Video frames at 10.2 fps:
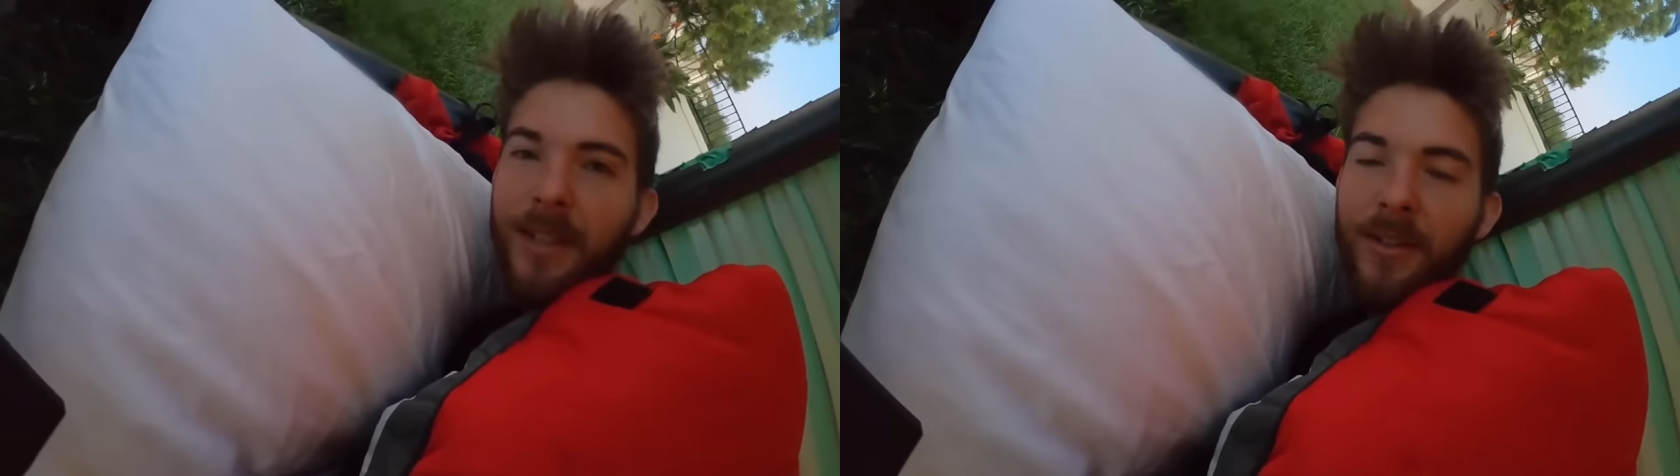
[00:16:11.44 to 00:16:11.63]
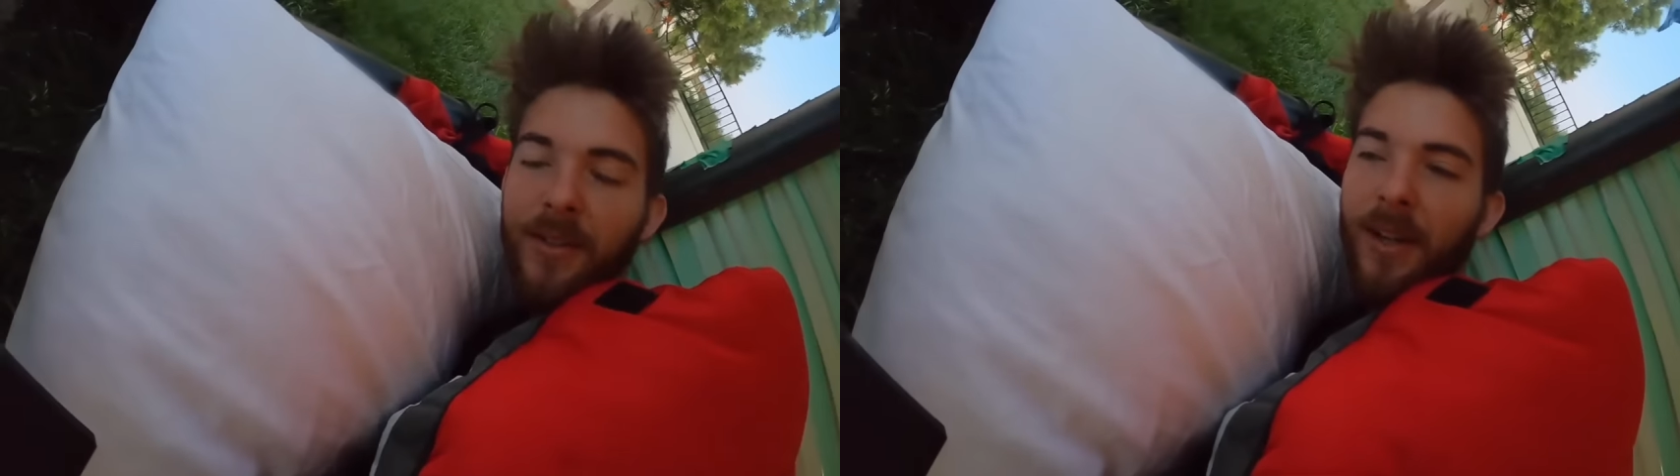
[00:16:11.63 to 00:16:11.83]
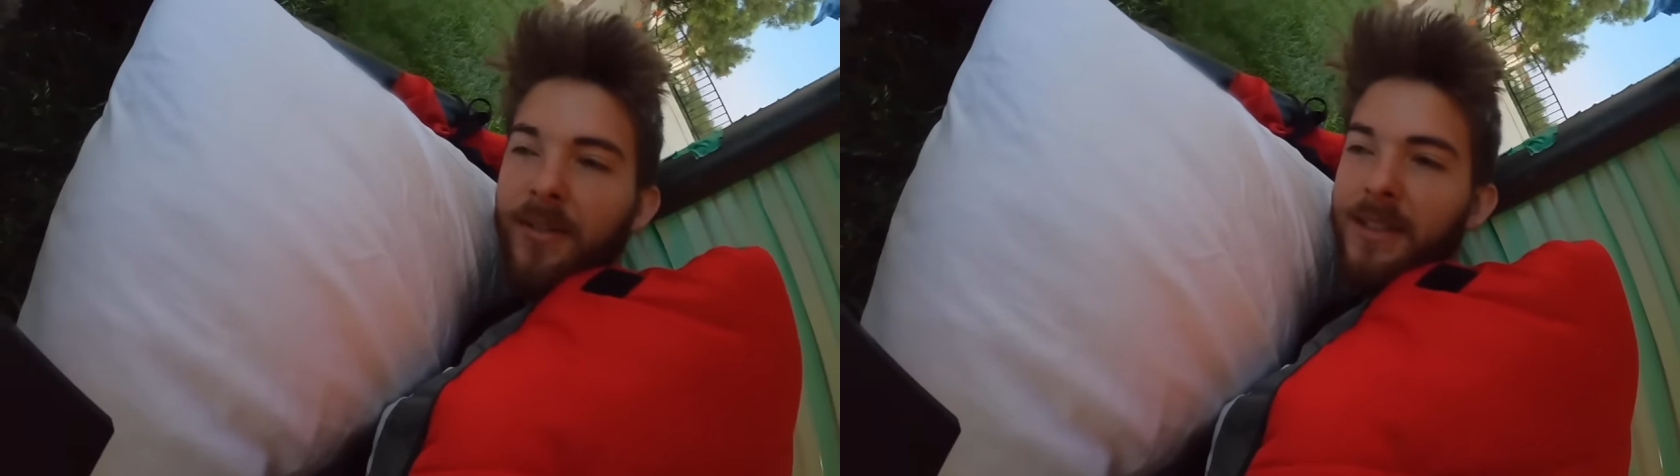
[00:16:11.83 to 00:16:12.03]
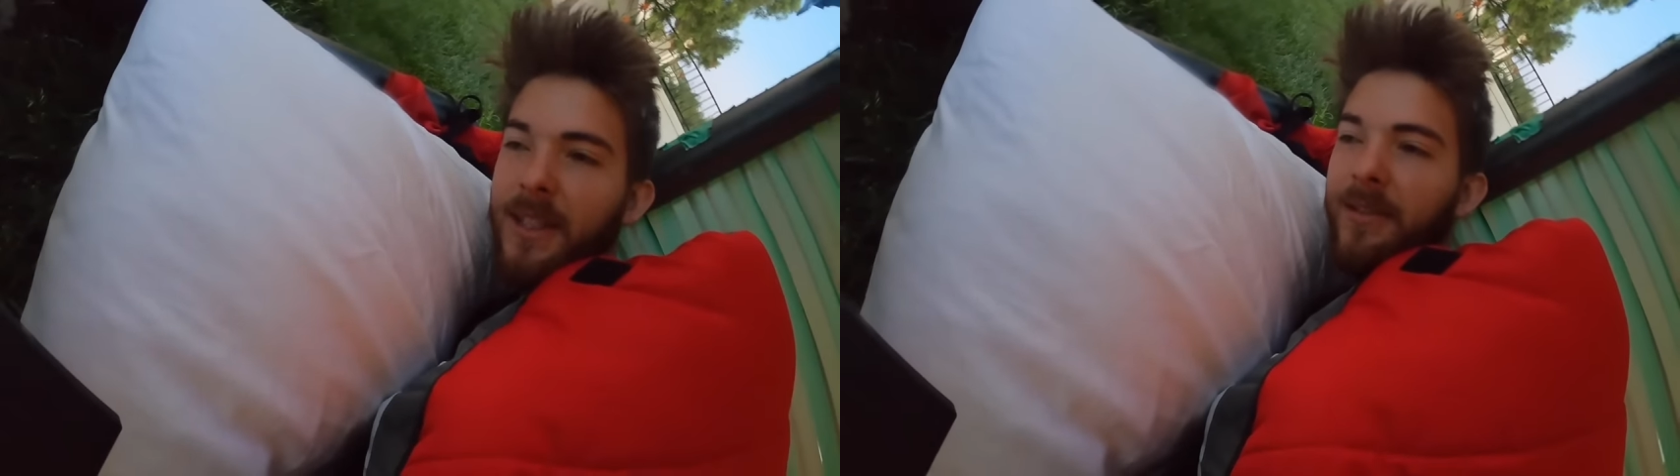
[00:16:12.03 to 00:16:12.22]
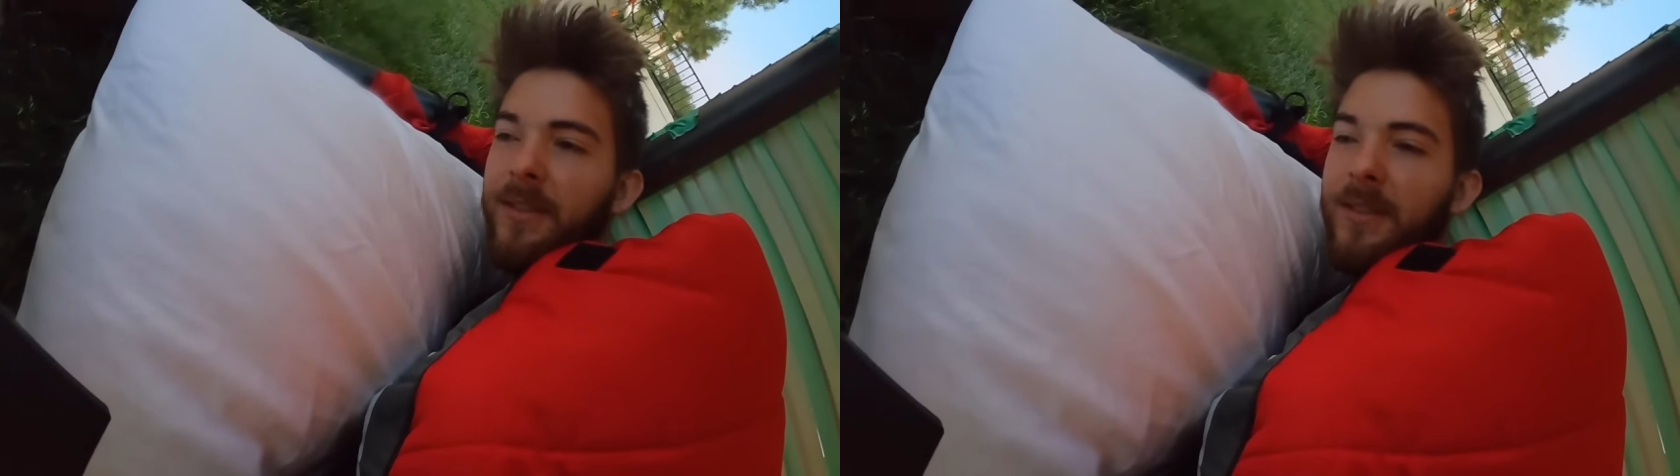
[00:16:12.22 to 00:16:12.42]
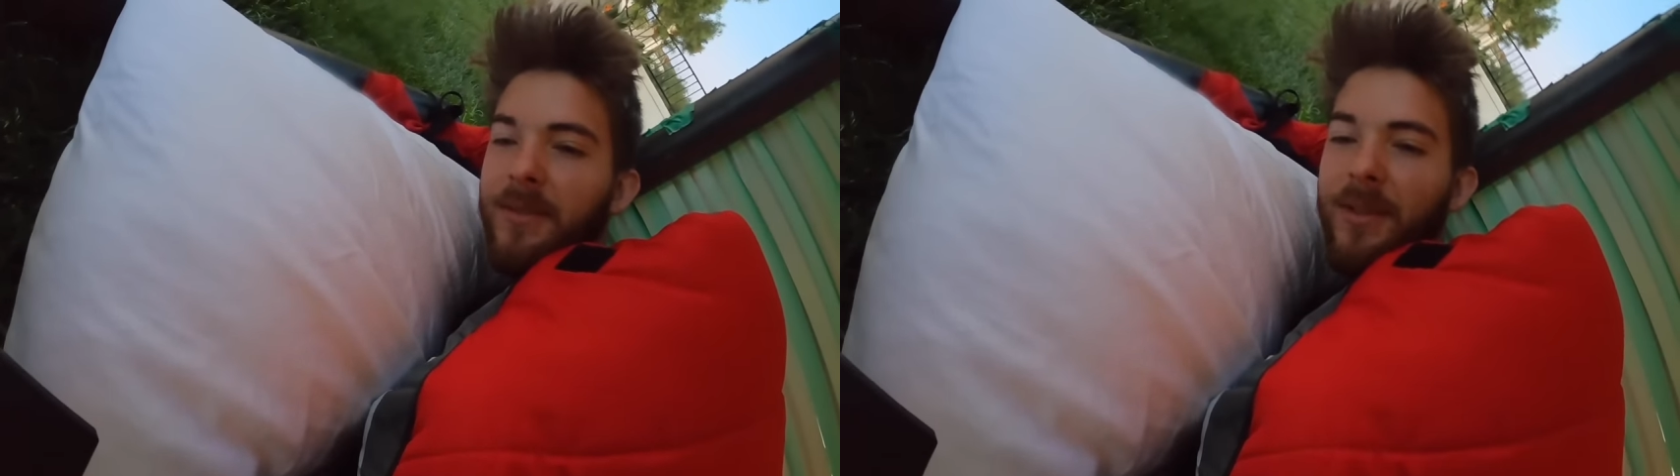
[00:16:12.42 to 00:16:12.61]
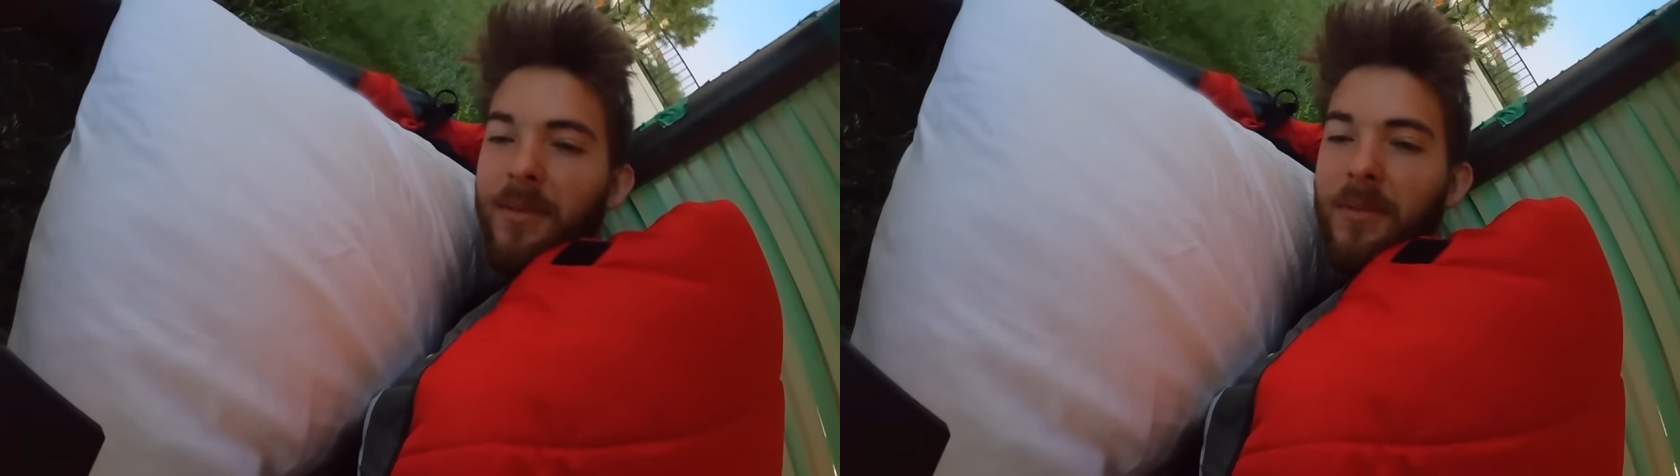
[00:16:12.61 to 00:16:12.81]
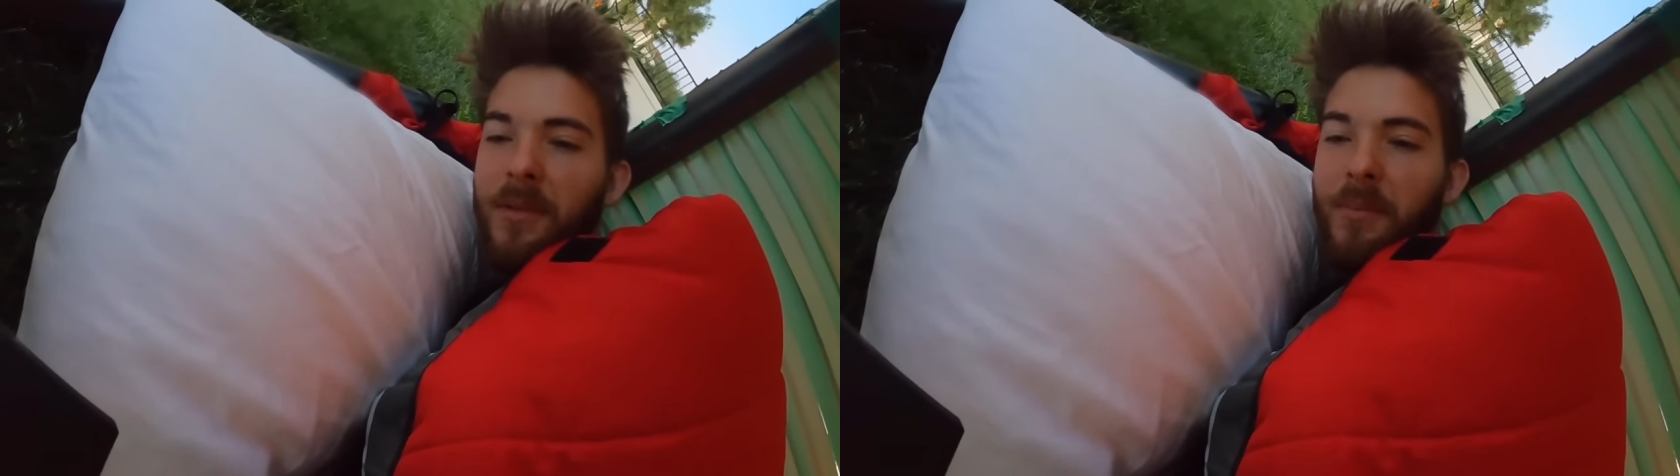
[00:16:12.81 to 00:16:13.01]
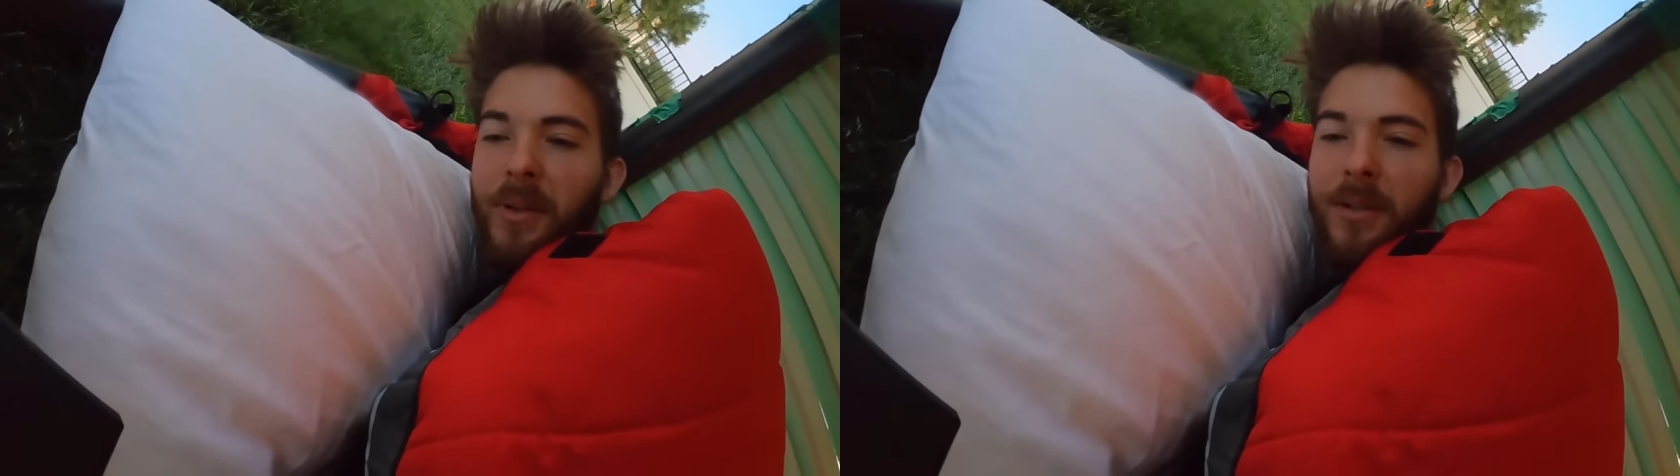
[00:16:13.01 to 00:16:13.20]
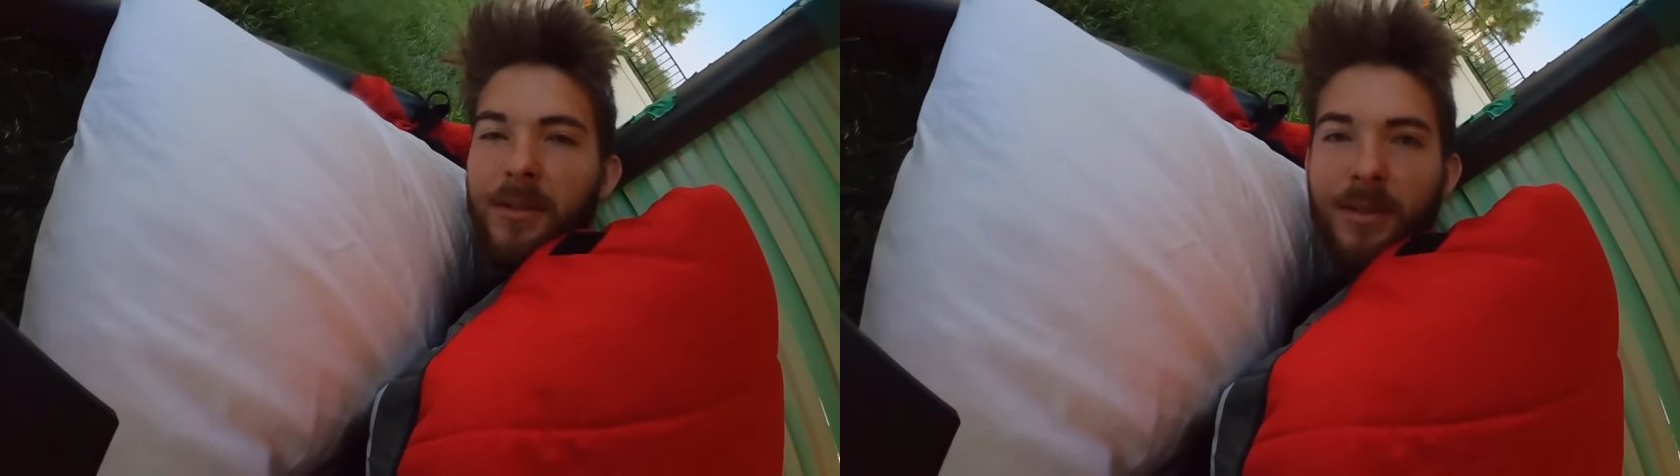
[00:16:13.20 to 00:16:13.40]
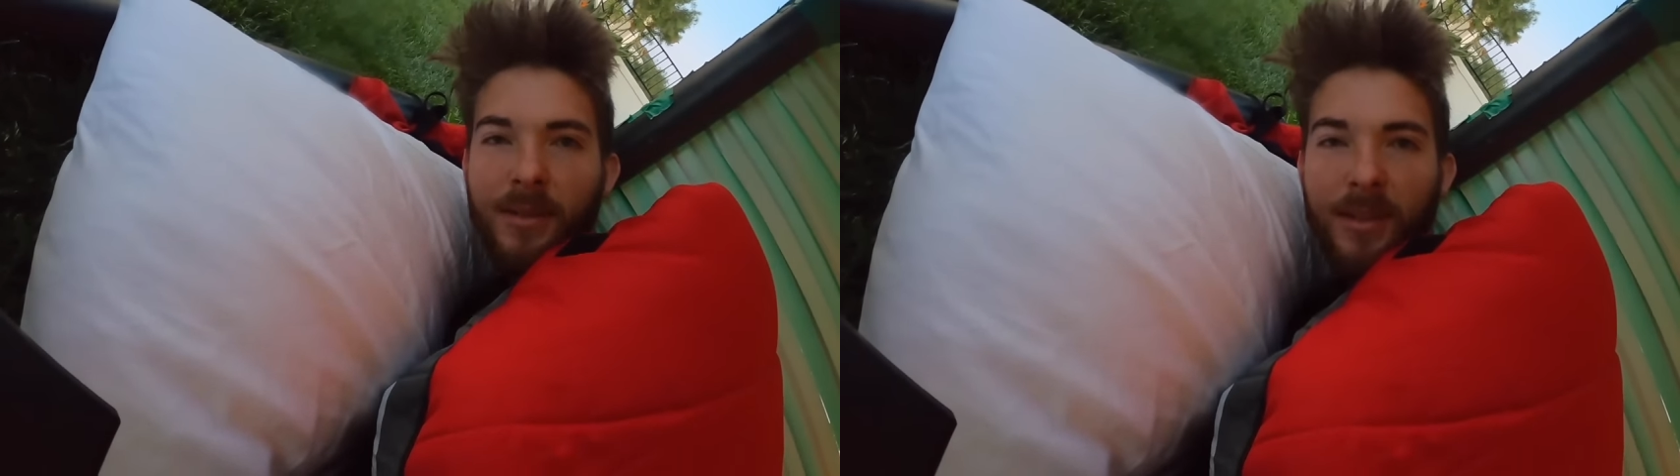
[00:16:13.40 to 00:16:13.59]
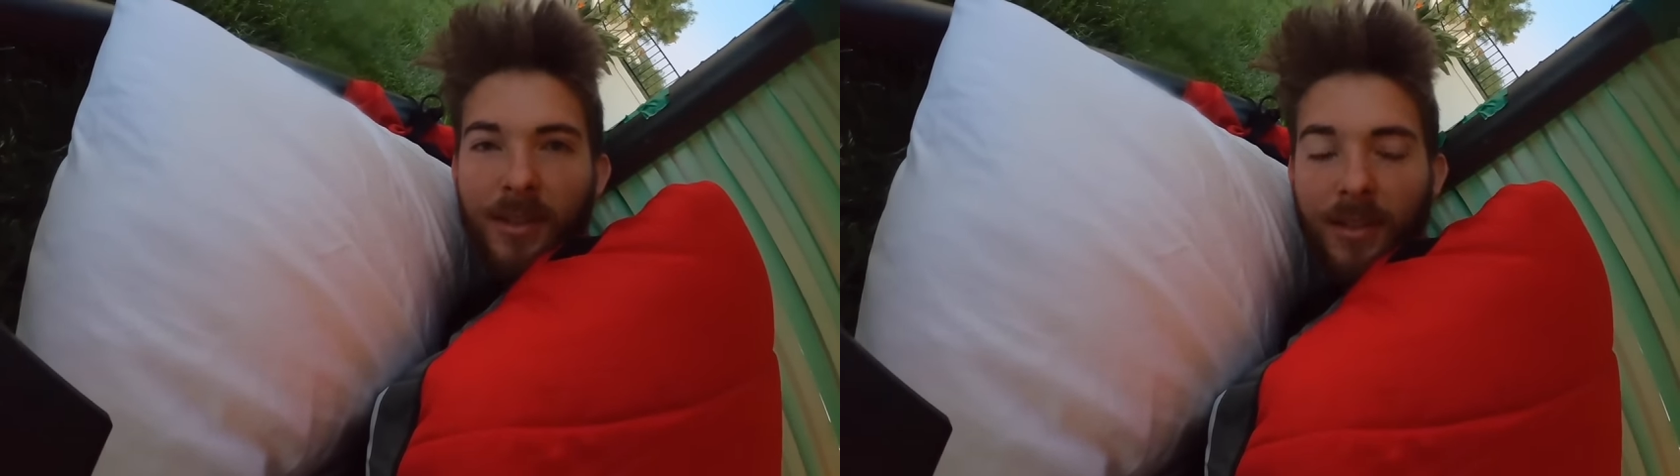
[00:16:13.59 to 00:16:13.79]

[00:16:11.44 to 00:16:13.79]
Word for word: I know Ryan was having some trouble with bugs,